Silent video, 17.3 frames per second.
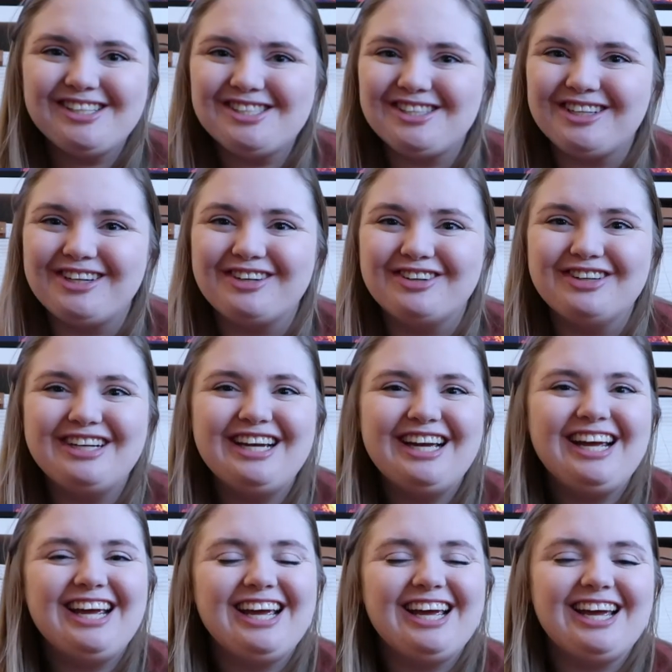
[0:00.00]
So
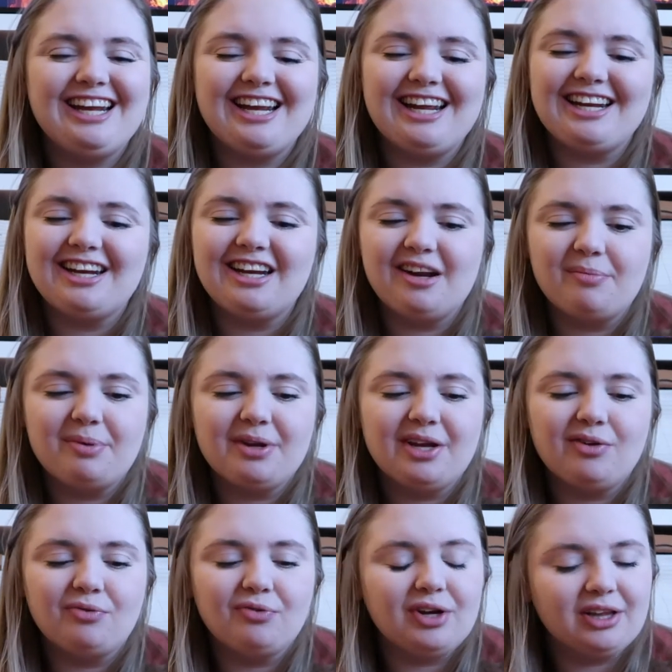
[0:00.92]
it ended up
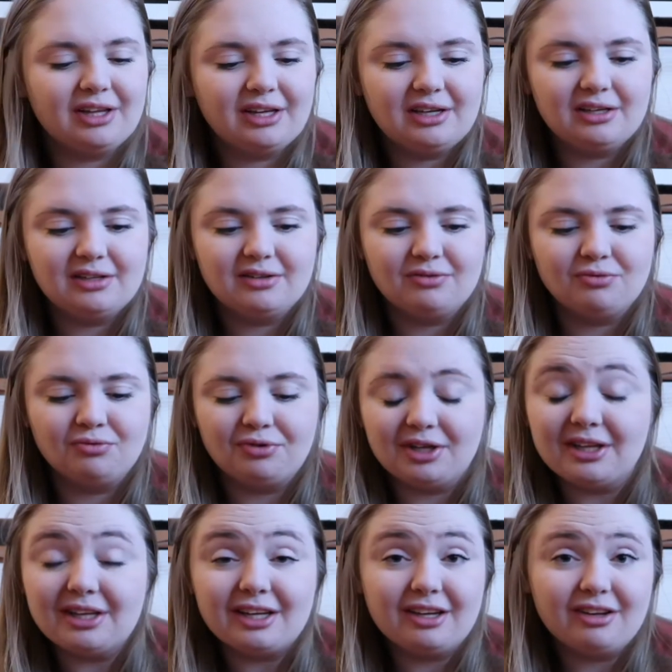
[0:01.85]
being really,
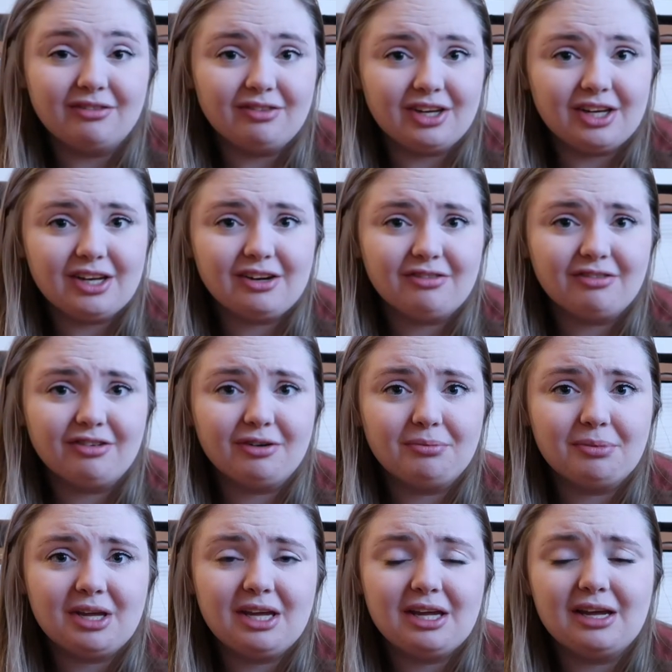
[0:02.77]
really convenient for
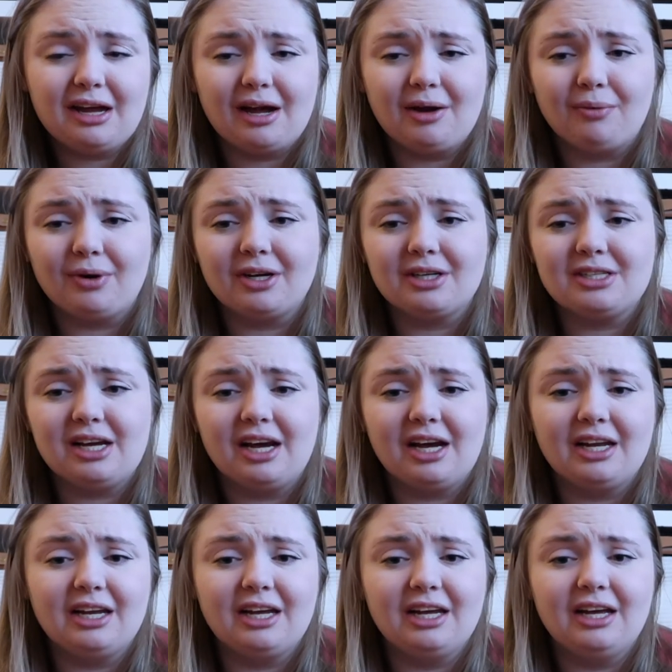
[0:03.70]
me. I worked
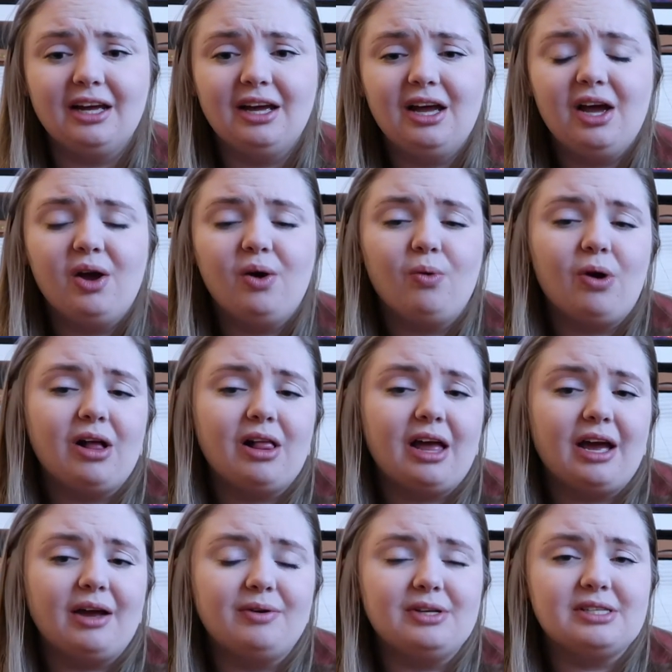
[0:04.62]
on it while
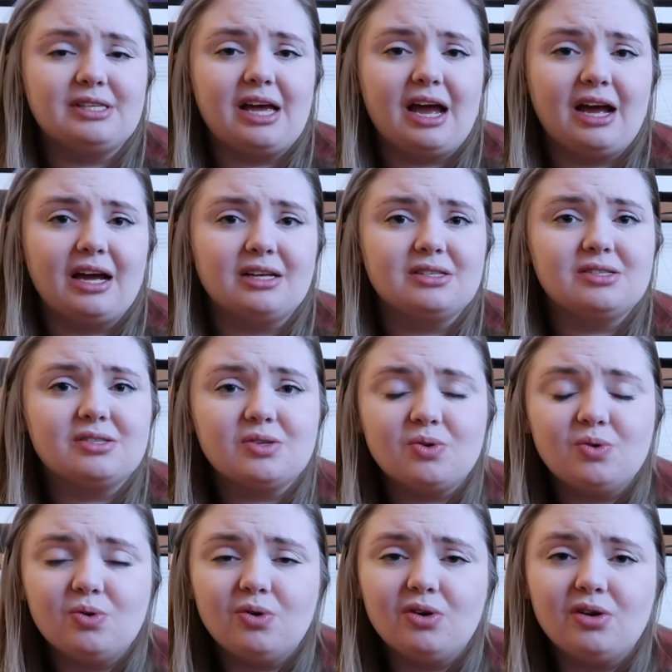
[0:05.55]
I was at
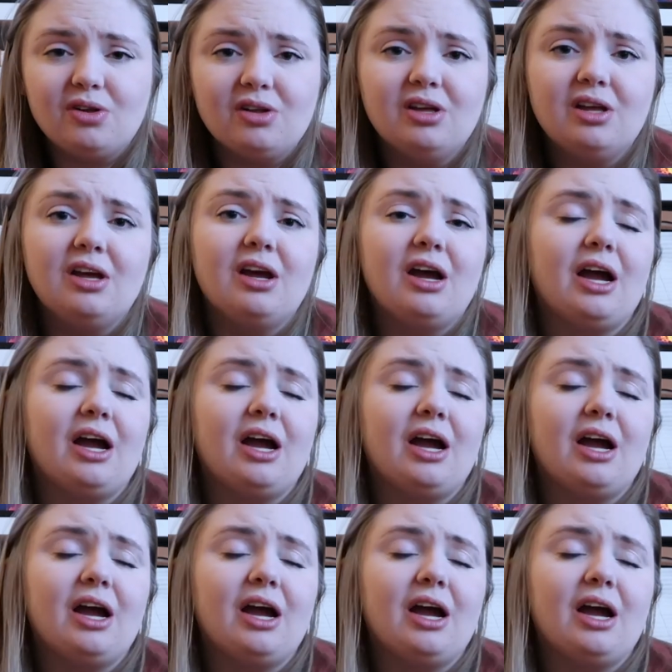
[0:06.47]
school.